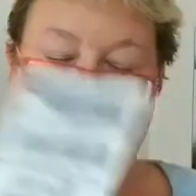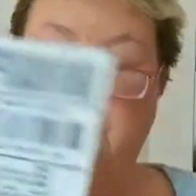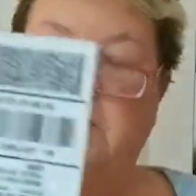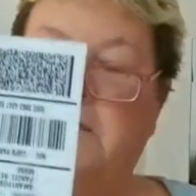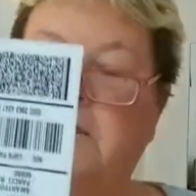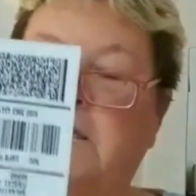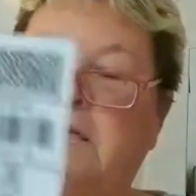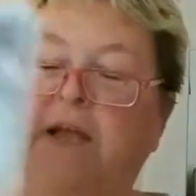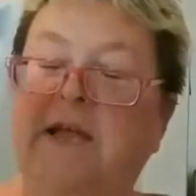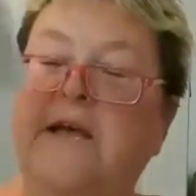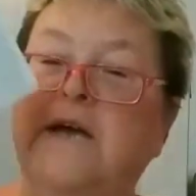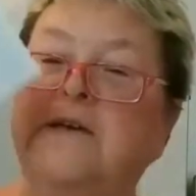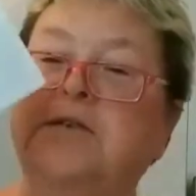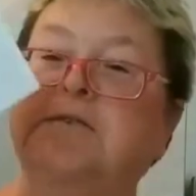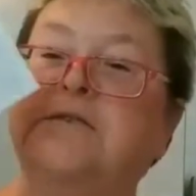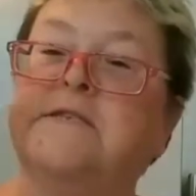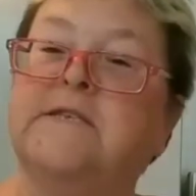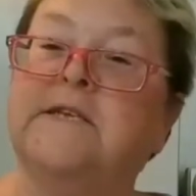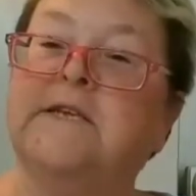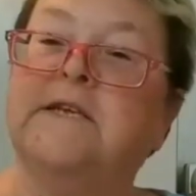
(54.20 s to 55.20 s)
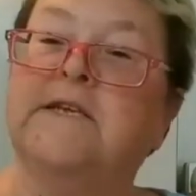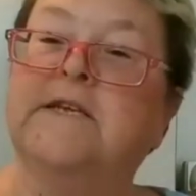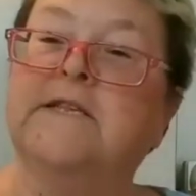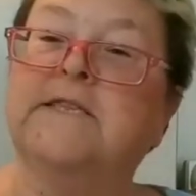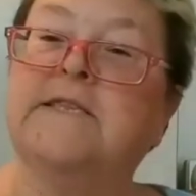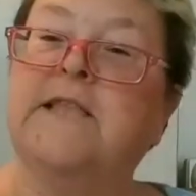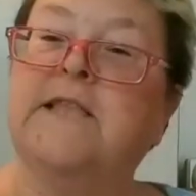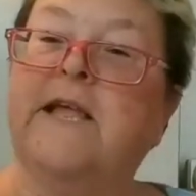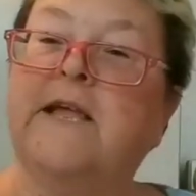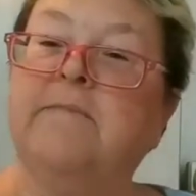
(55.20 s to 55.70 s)
that has the
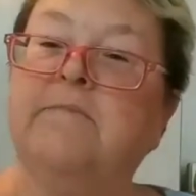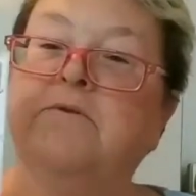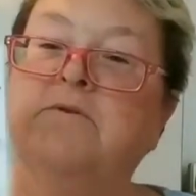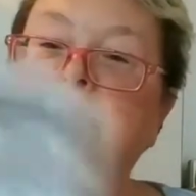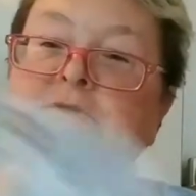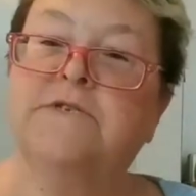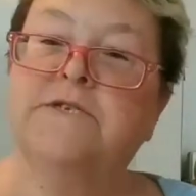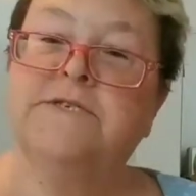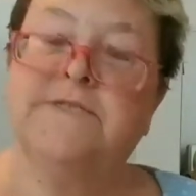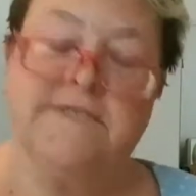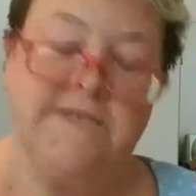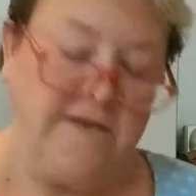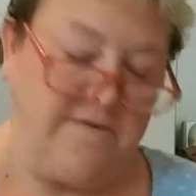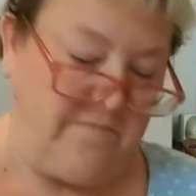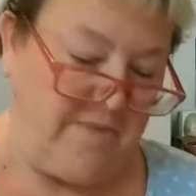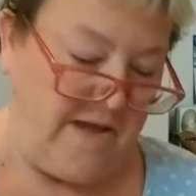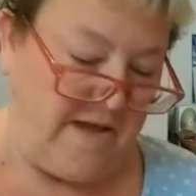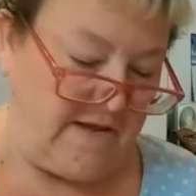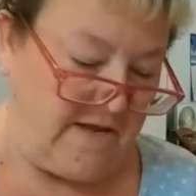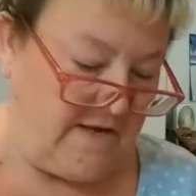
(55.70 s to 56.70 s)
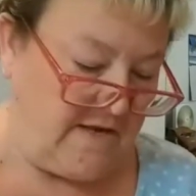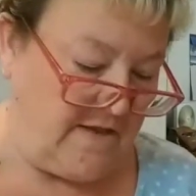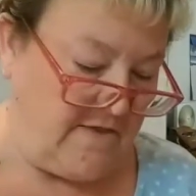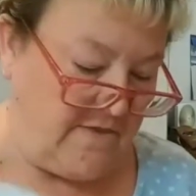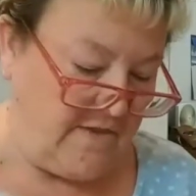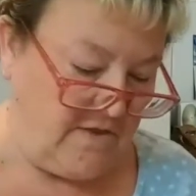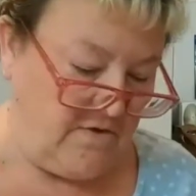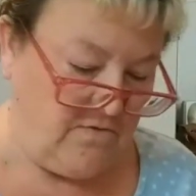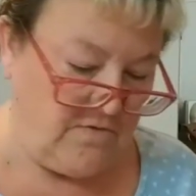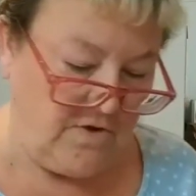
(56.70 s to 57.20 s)
label to send back
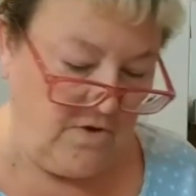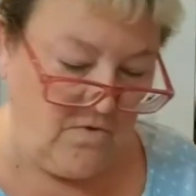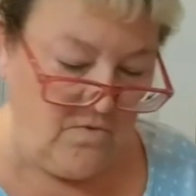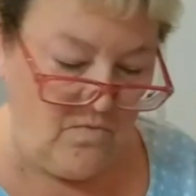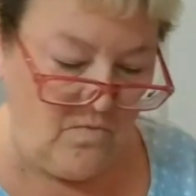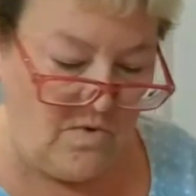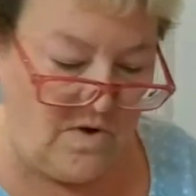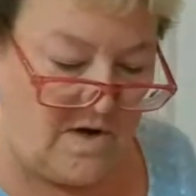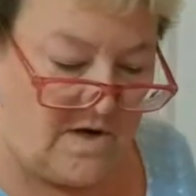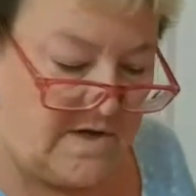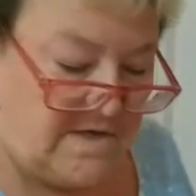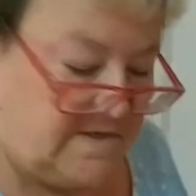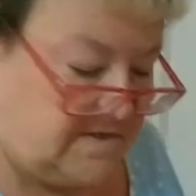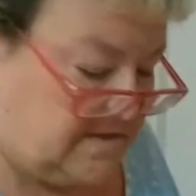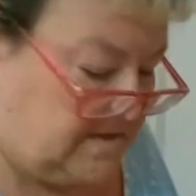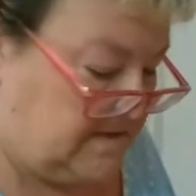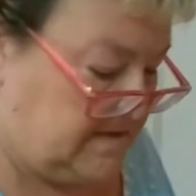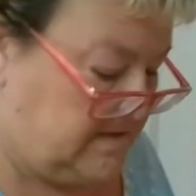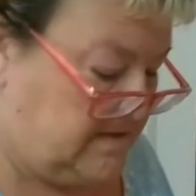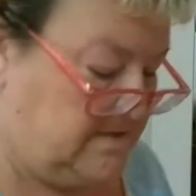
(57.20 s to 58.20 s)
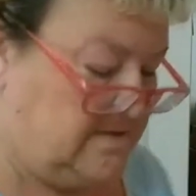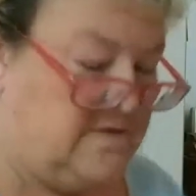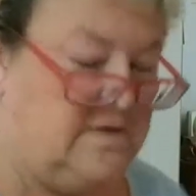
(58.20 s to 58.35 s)
anything you don't want.